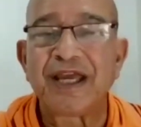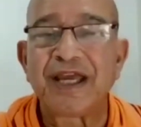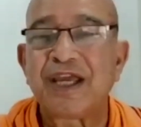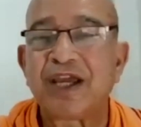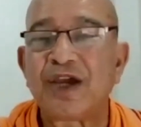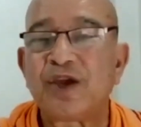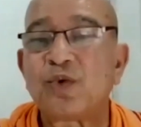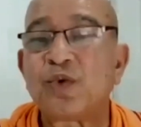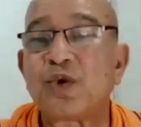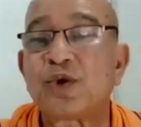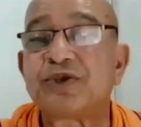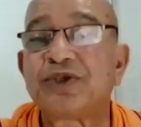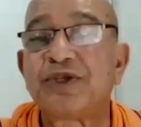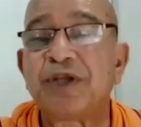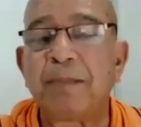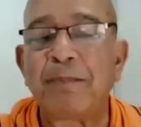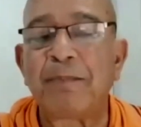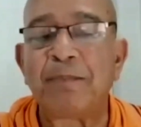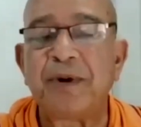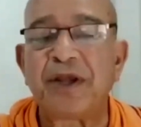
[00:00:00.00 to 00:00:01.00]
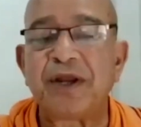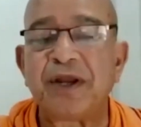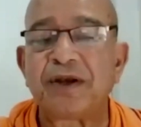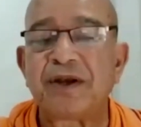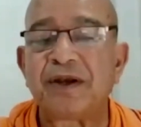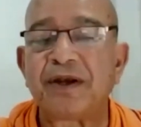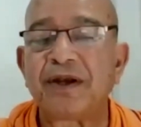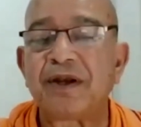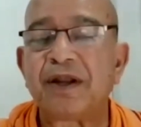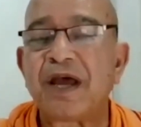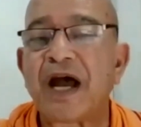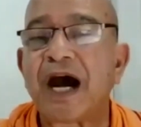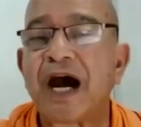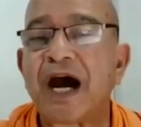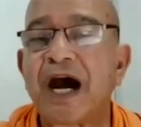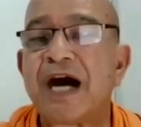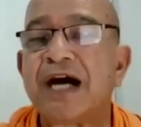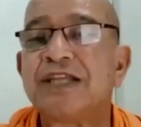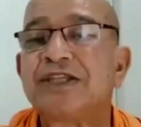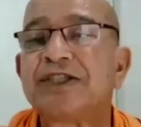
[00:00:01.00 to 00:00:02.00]
He was dipped in
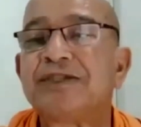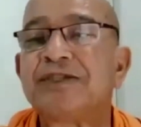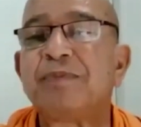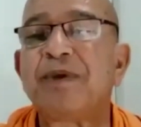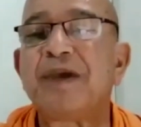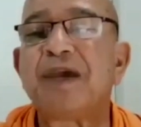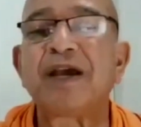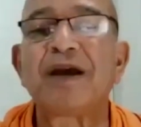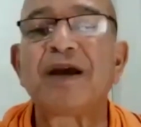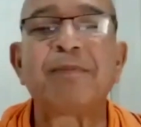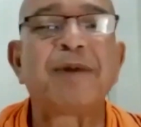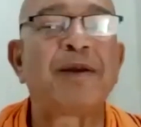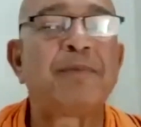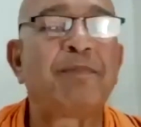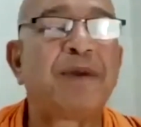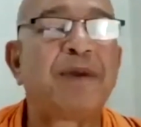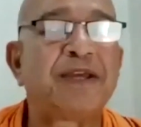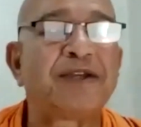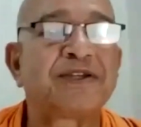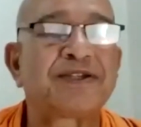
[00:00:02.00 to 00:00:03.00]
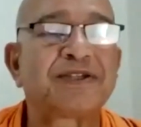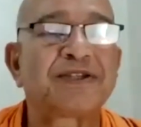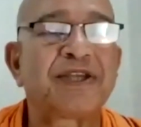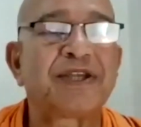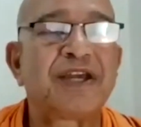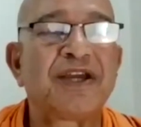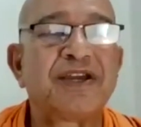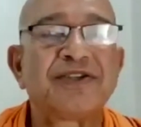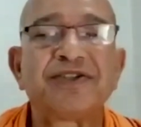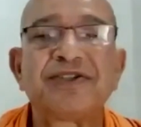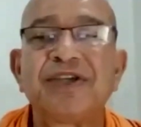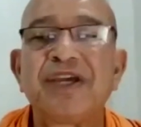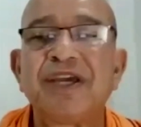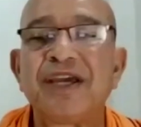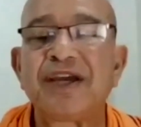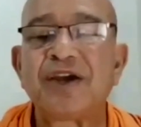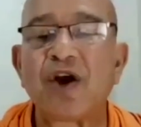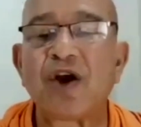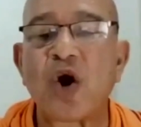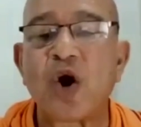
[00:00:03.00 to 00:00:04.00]
unspeakable bliss,
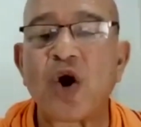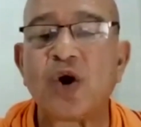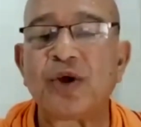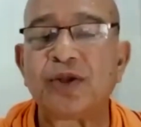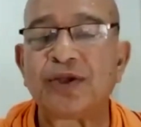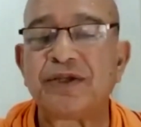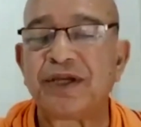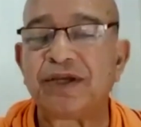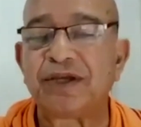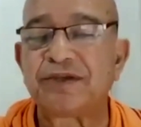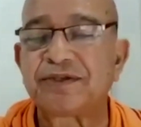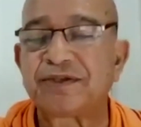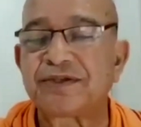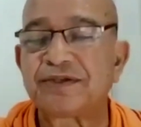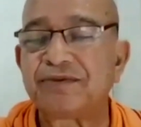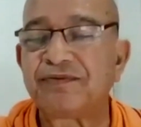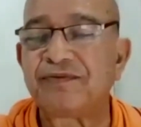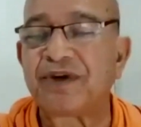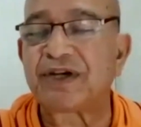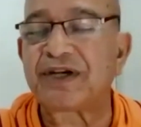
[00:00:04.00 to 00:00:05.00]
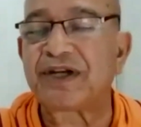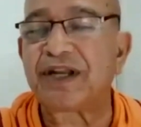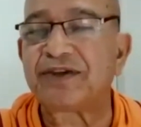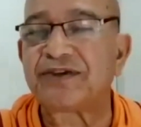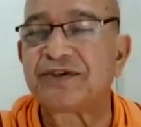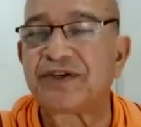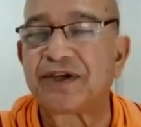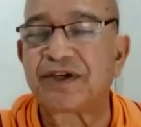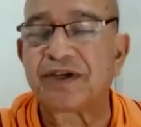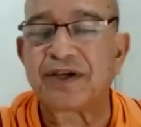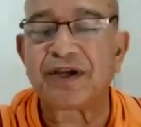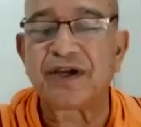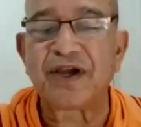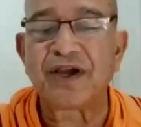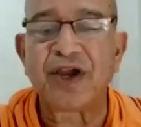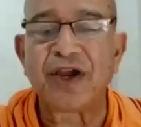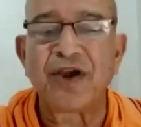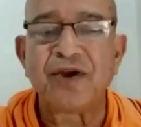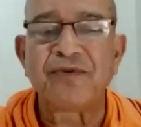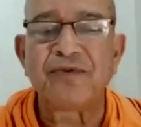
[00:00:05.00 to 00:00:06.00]
seeing all this, witnessing
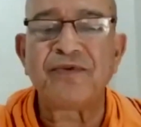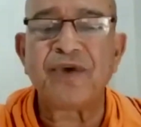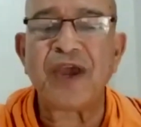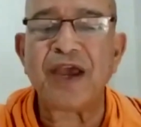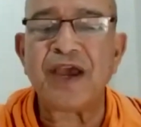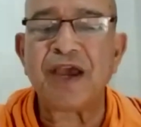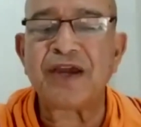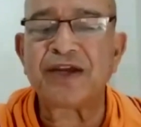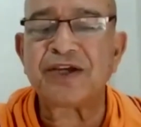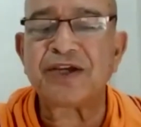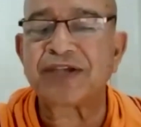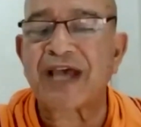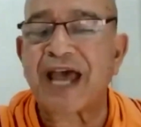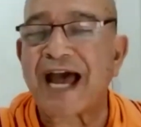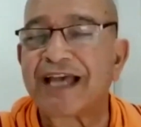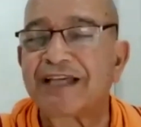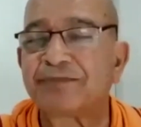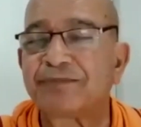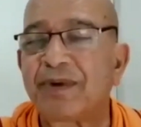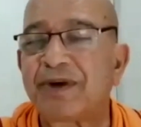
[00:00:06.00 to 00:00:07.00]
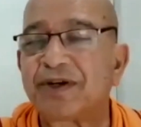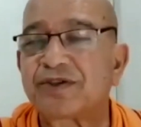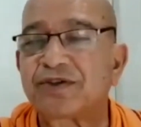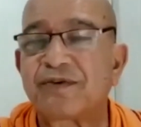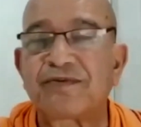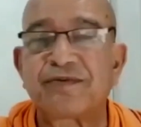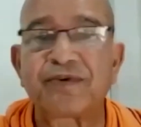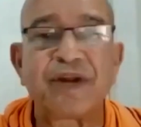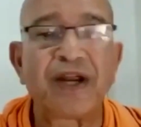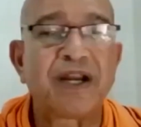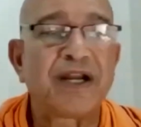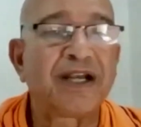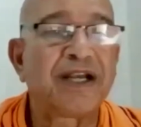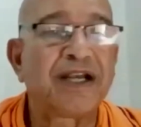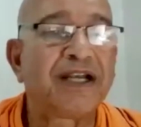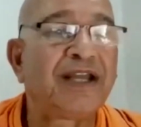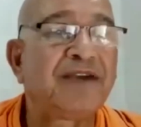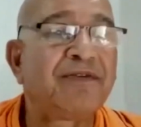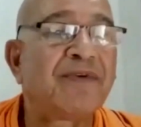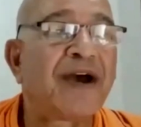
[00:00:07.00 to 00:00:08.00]
various aspects of
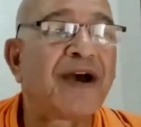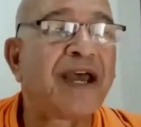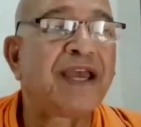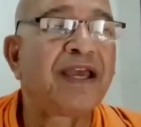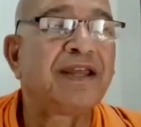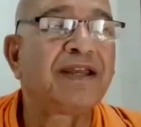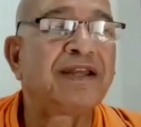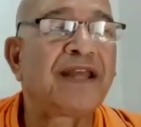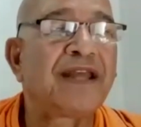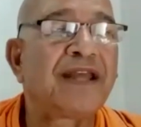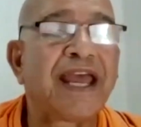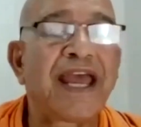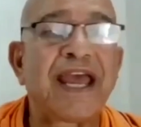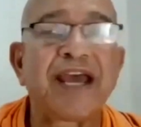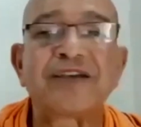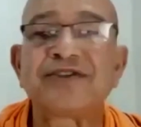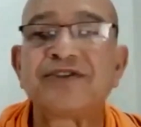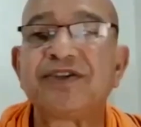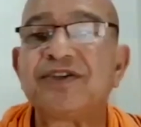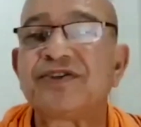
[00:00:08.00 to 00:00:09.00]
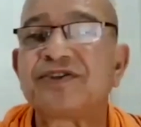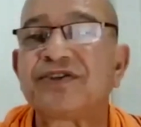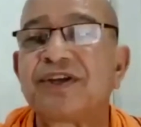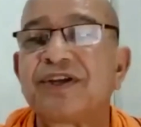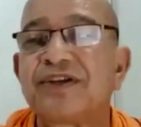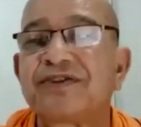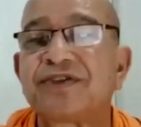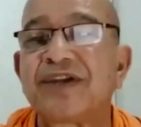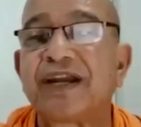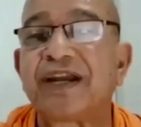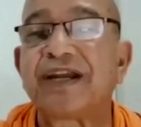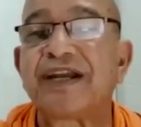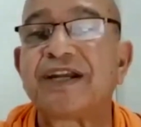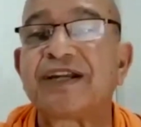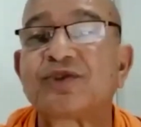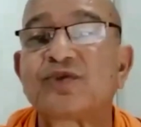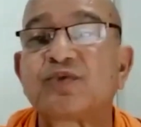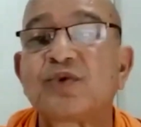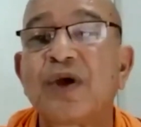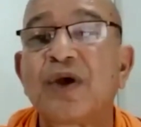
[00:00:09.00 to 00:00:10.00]
divine existence and
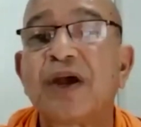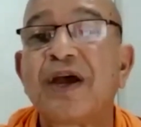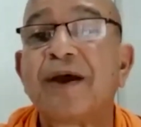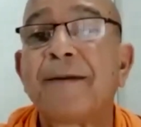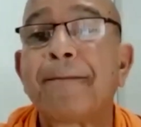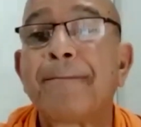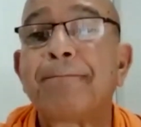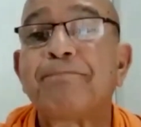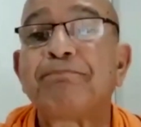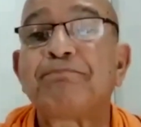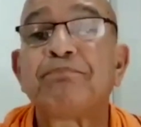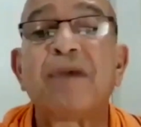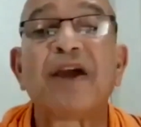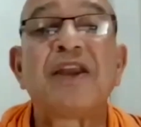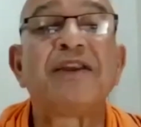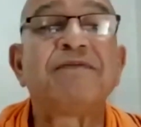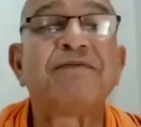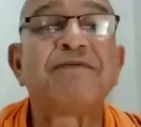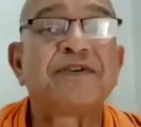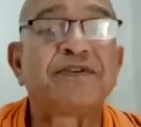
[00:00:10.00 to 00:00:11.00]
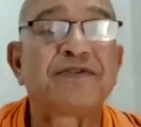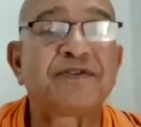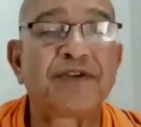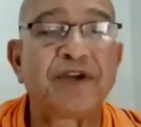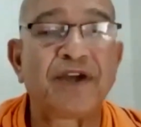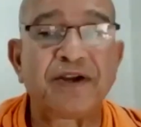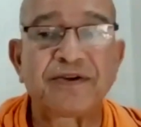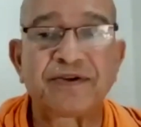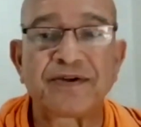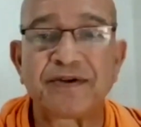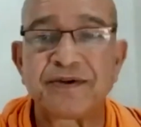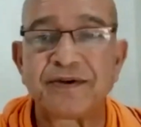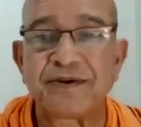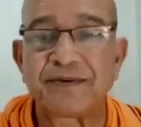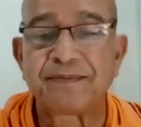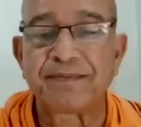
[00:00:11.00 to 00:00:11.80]
its manifestation.